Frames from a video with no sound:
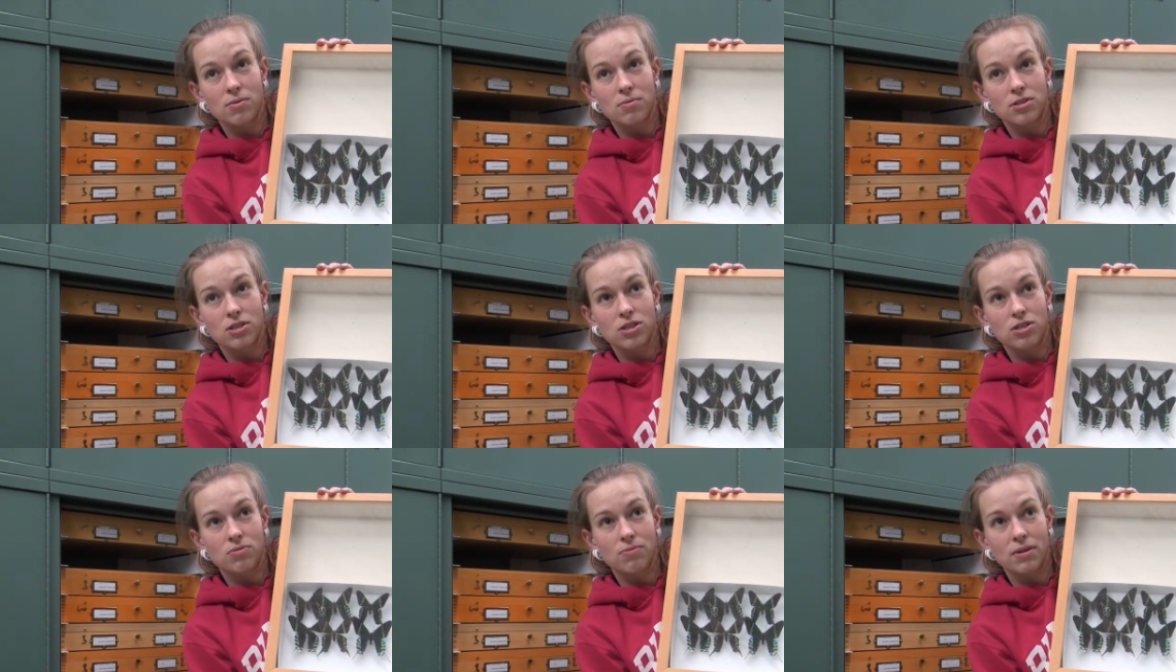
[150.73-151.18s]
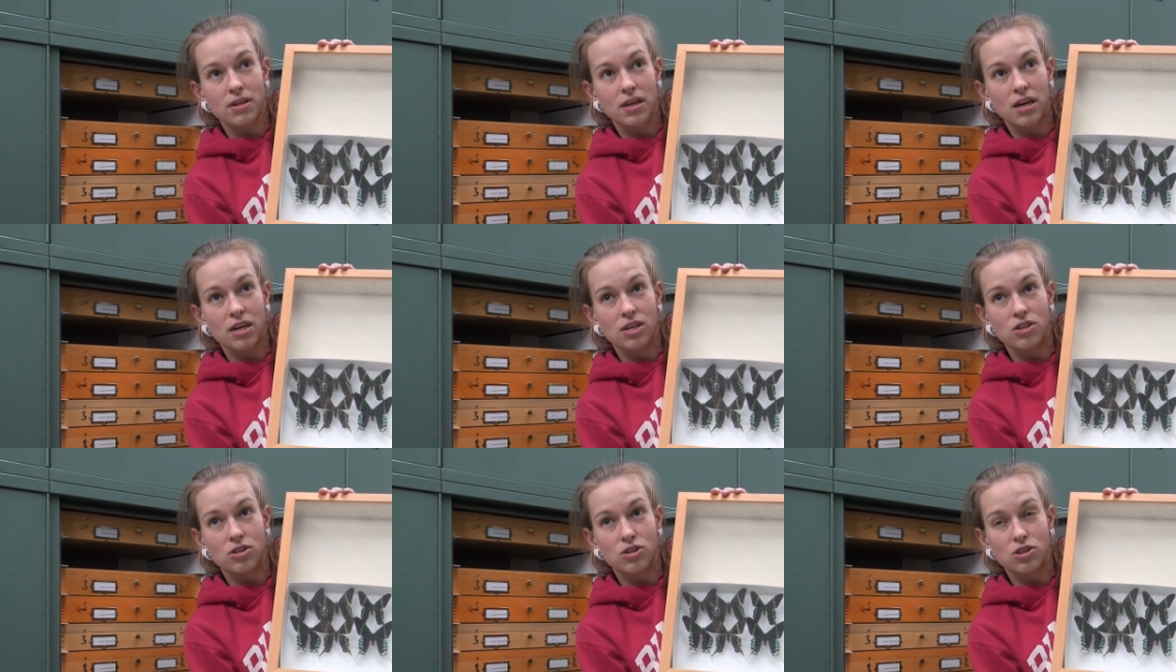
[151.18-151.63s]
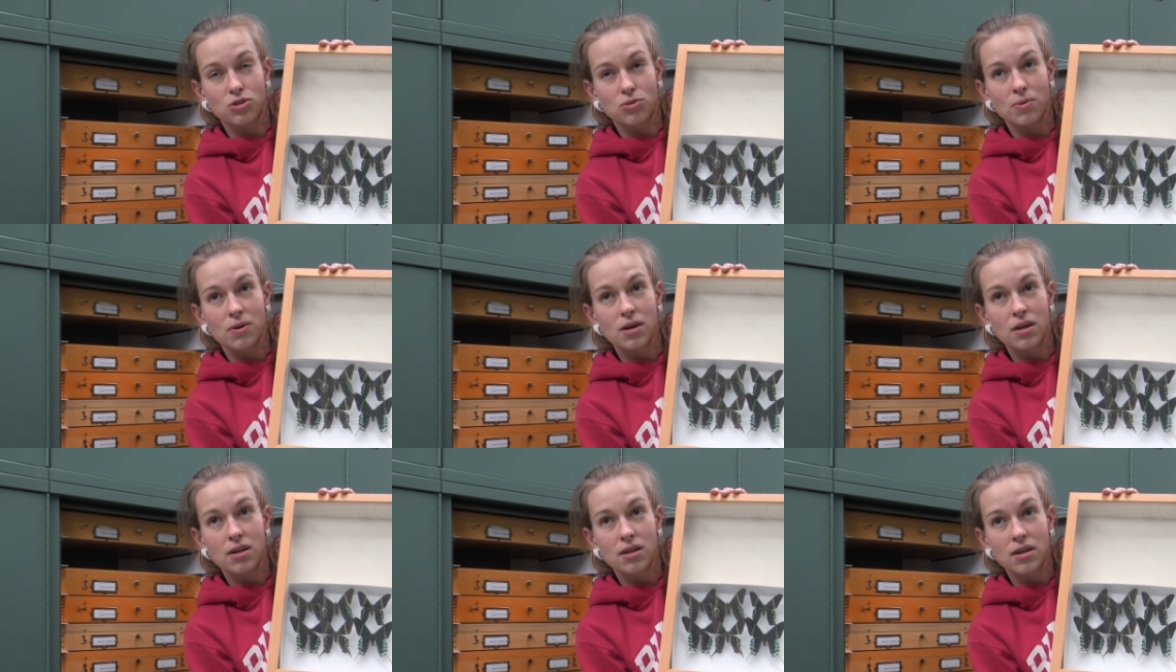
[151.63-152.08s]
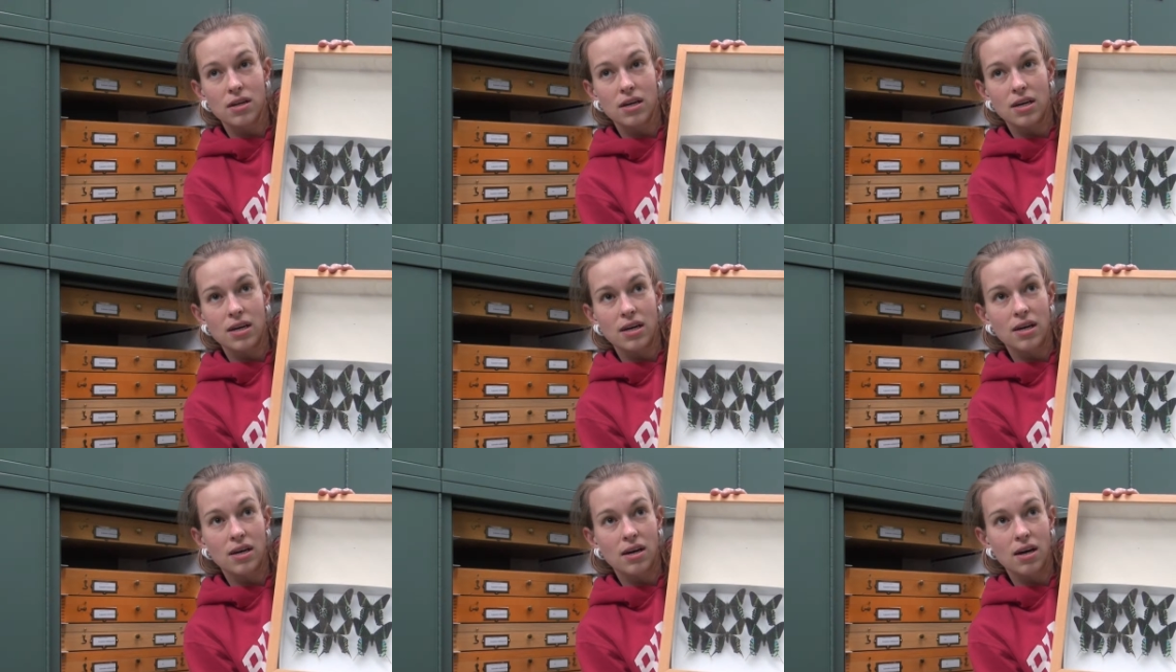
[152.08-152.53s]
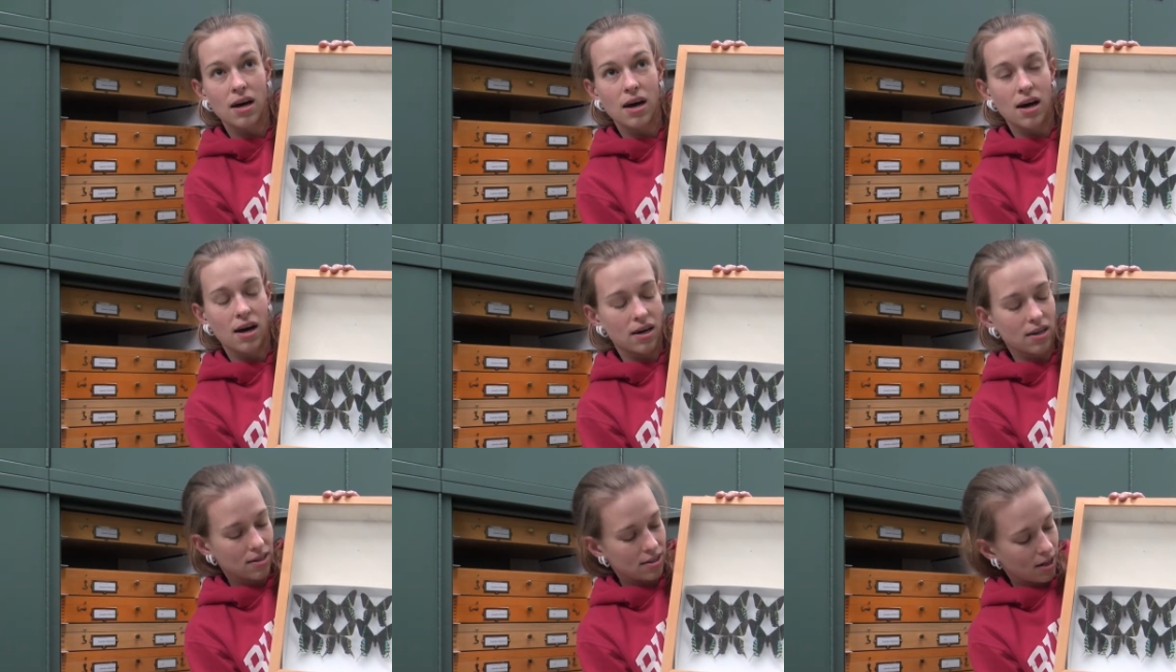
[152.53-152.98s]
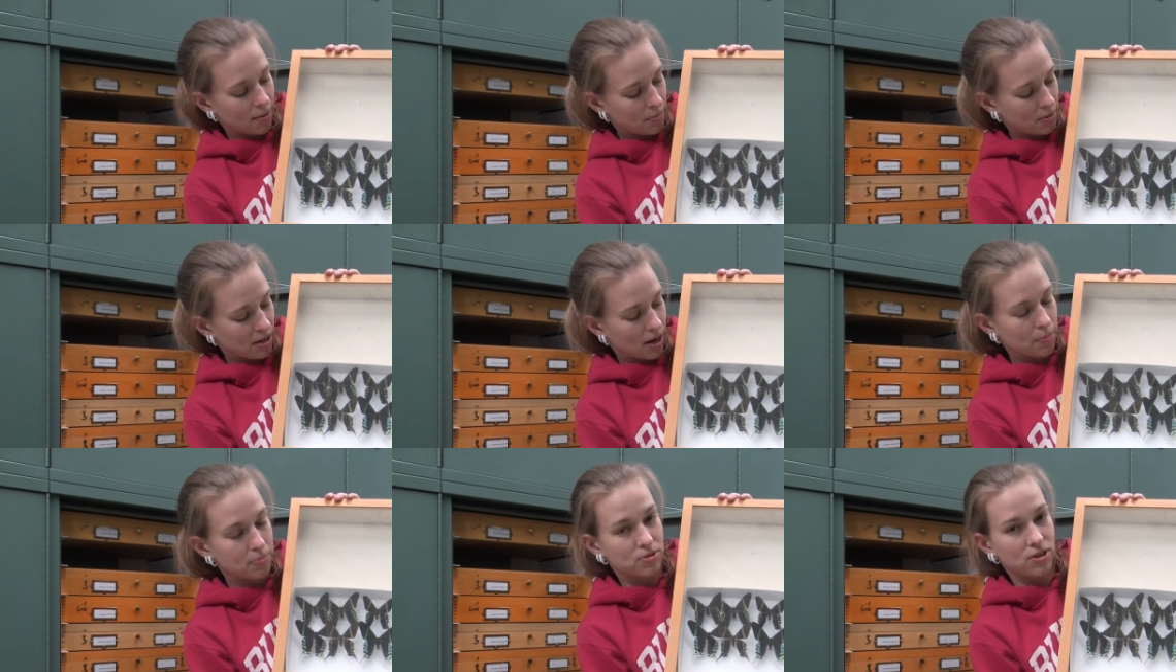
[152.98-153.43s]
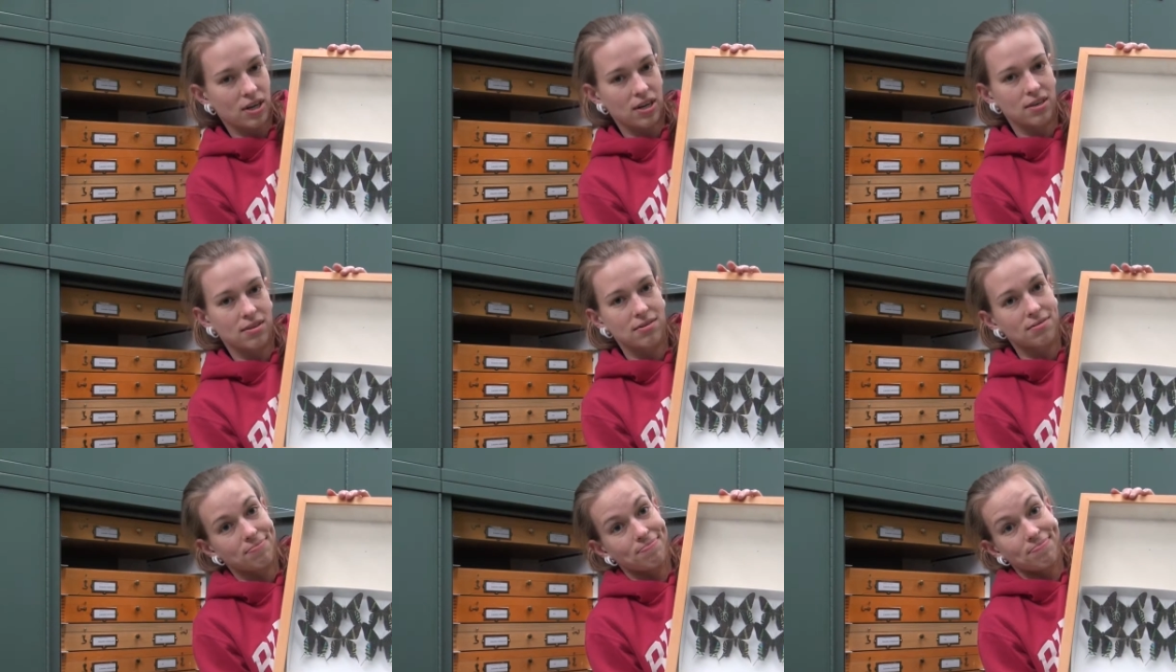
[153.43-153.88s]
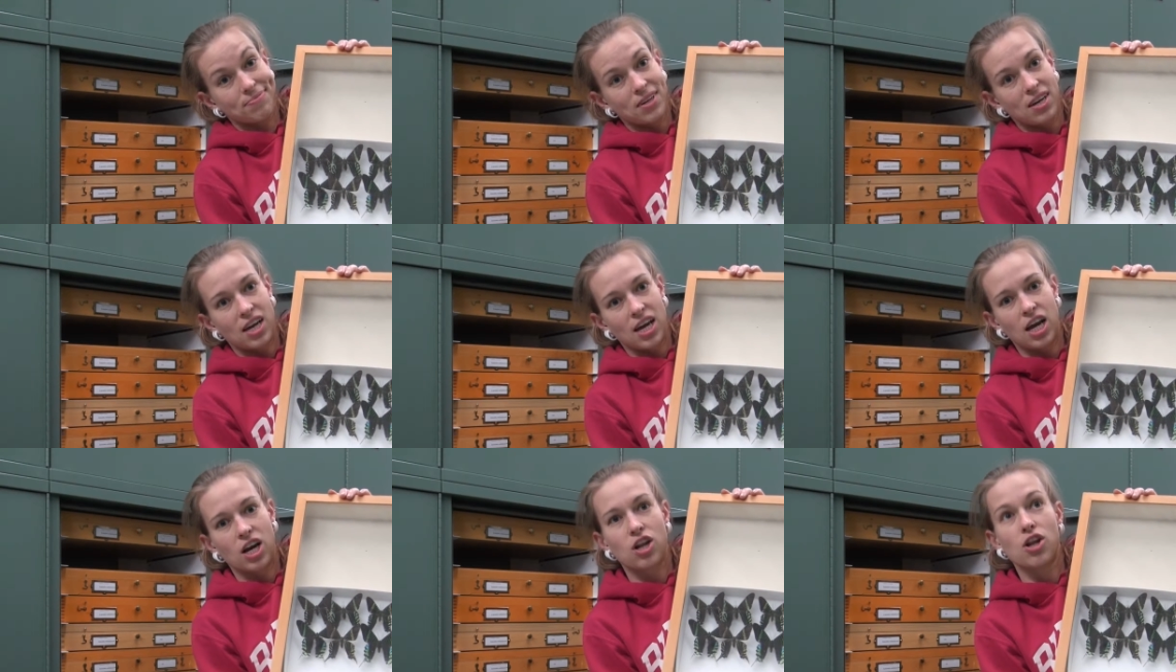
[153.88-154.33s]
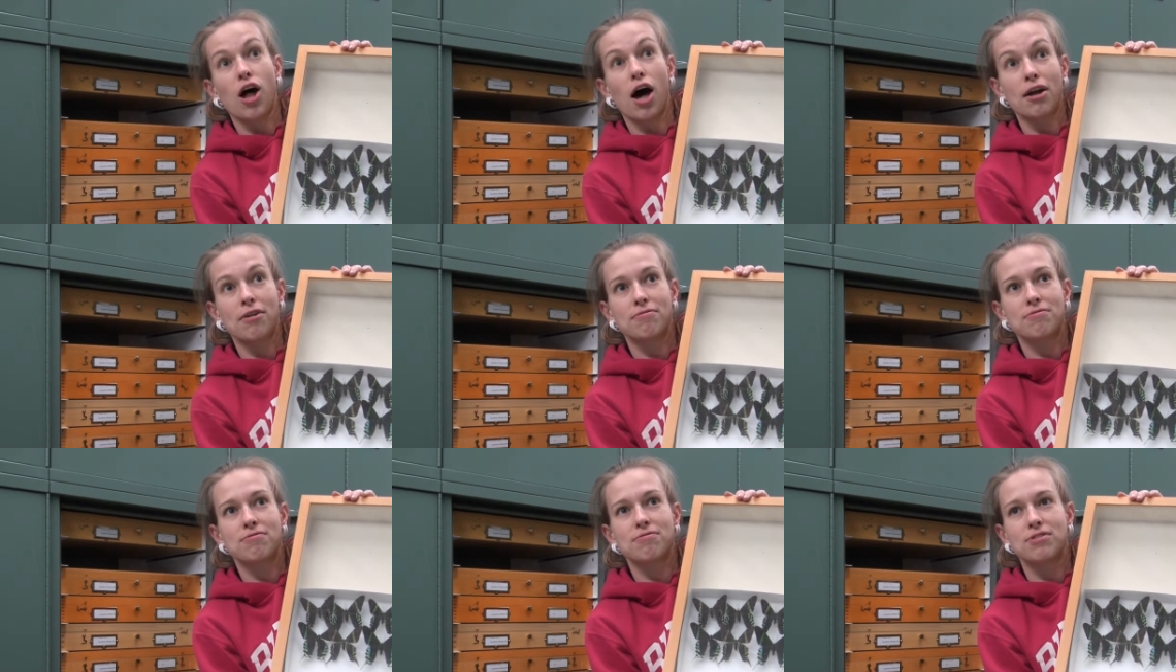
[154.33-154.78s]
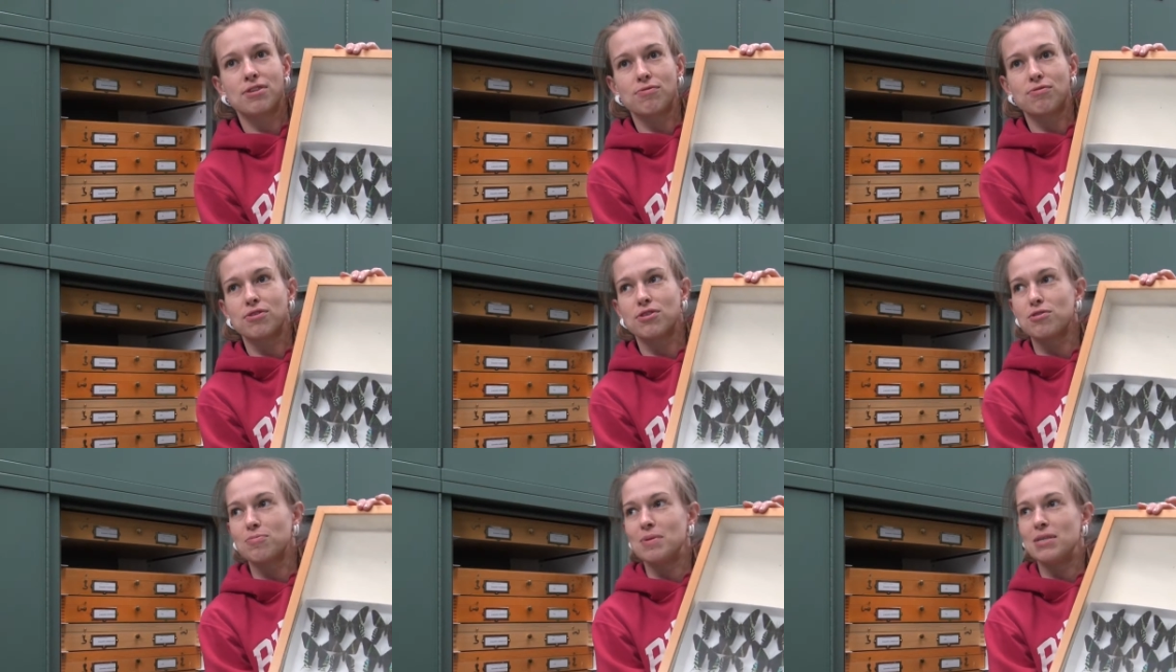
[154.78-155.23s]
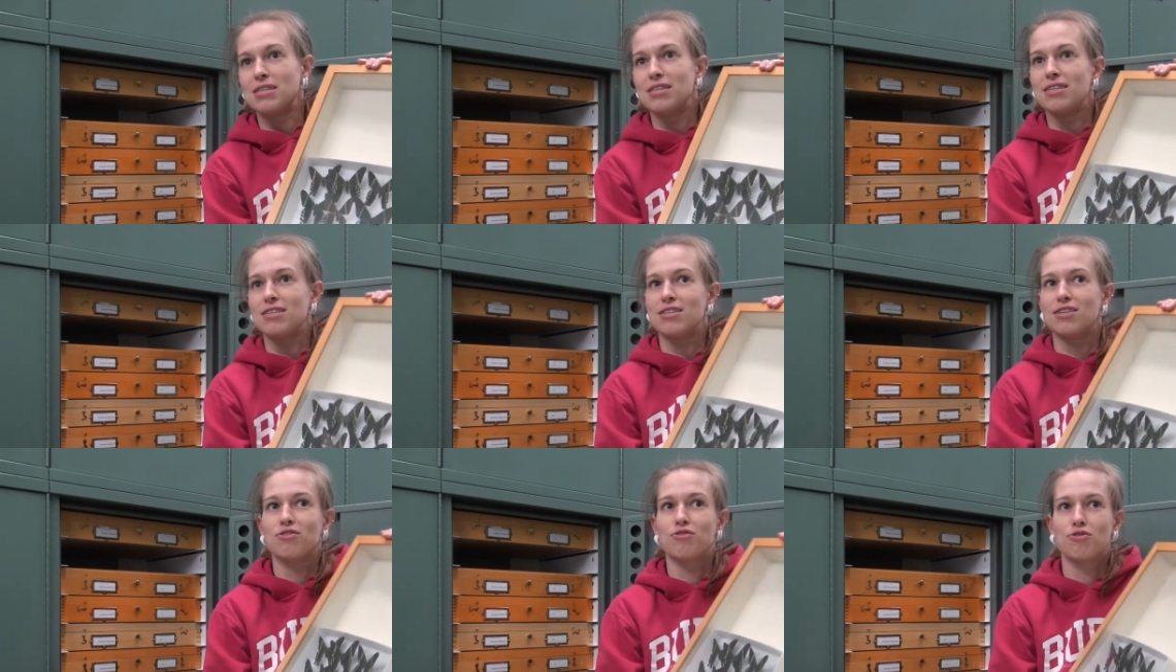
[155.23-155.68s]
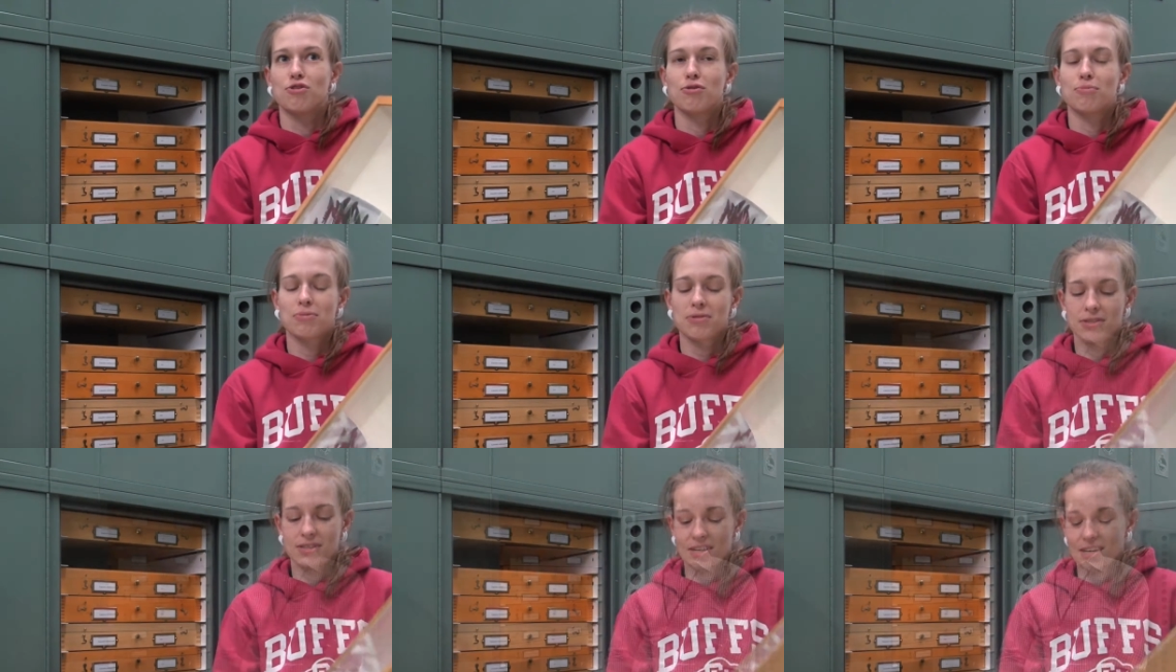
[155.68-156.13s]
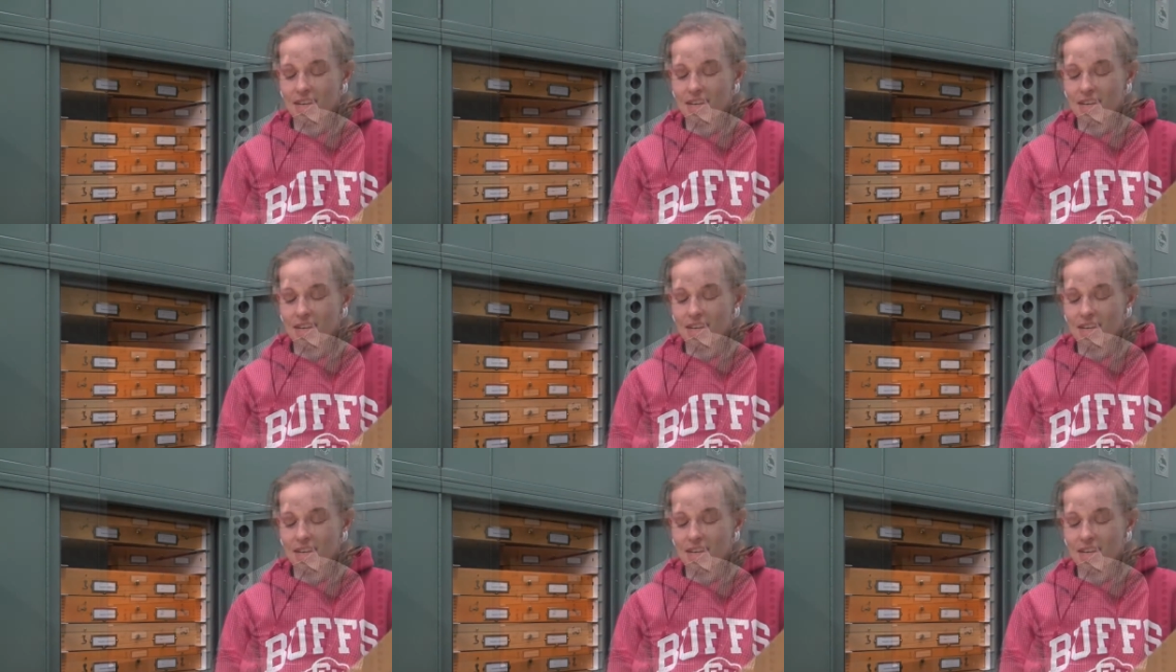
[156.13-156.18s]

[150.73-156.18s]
which is really unusual in Lepidoptera and in a lot of different species and groups.